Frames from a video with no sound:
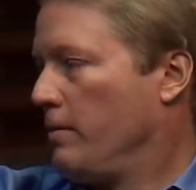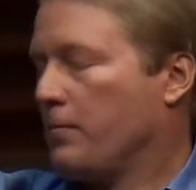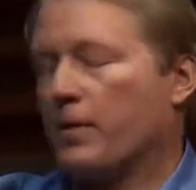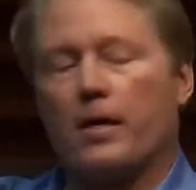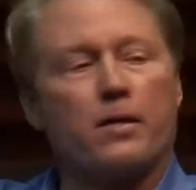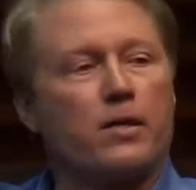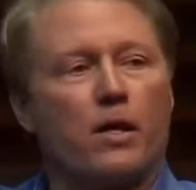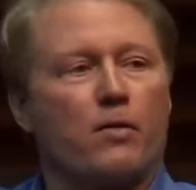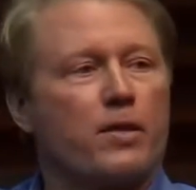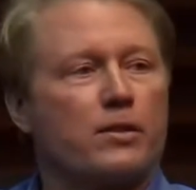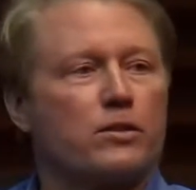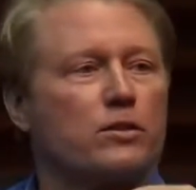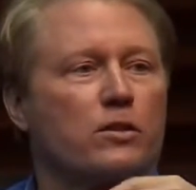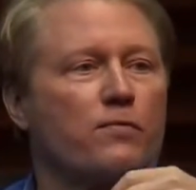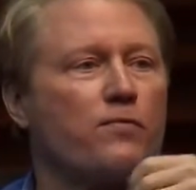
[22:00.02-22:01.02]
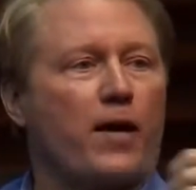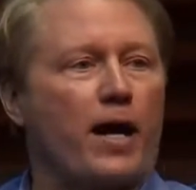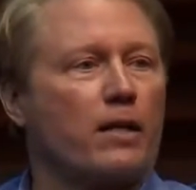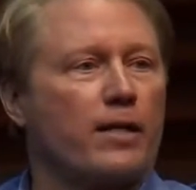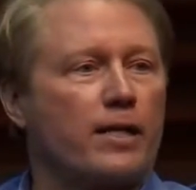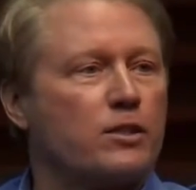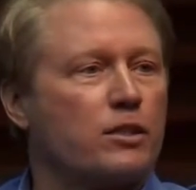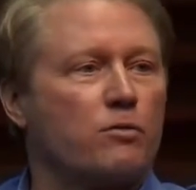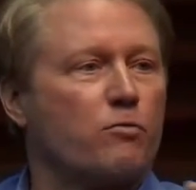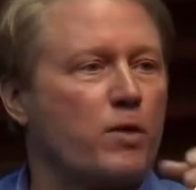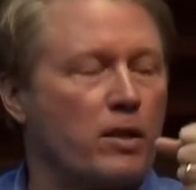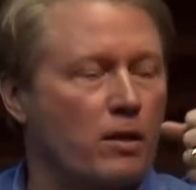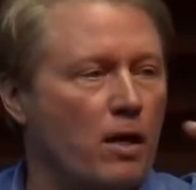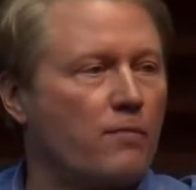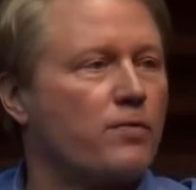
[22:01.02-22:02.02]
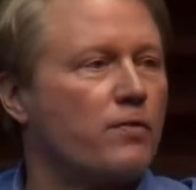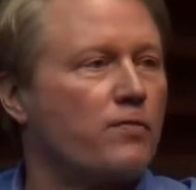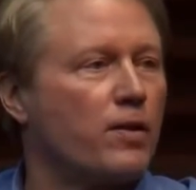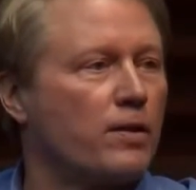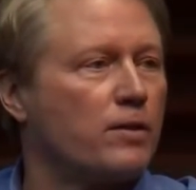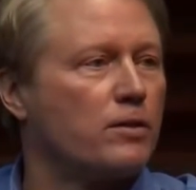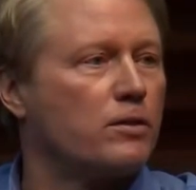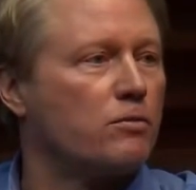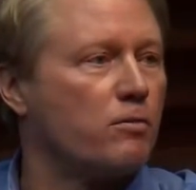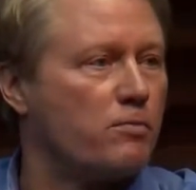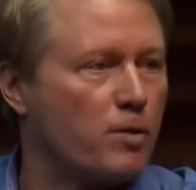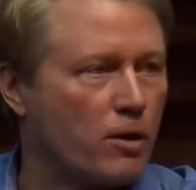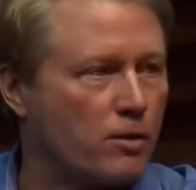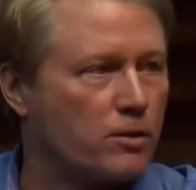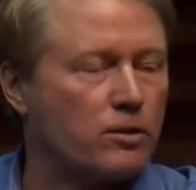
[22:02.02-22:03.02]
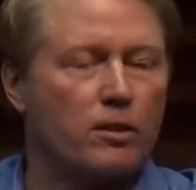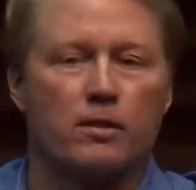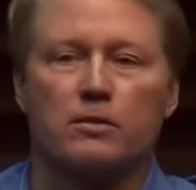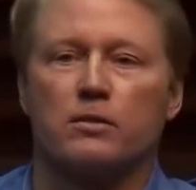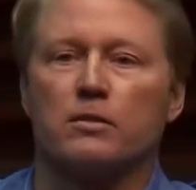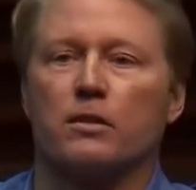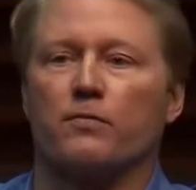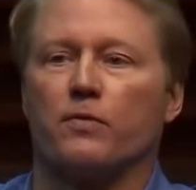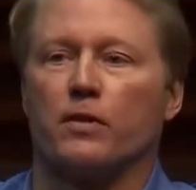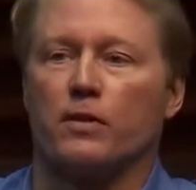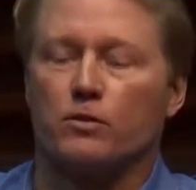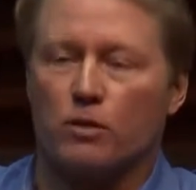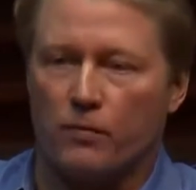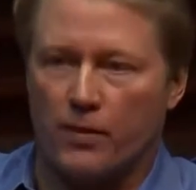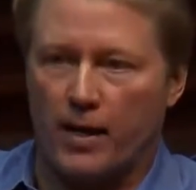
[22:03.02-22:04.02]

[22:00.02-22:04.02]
that, you know, this is a violation. We love the village. We've been good citizens of the village. We have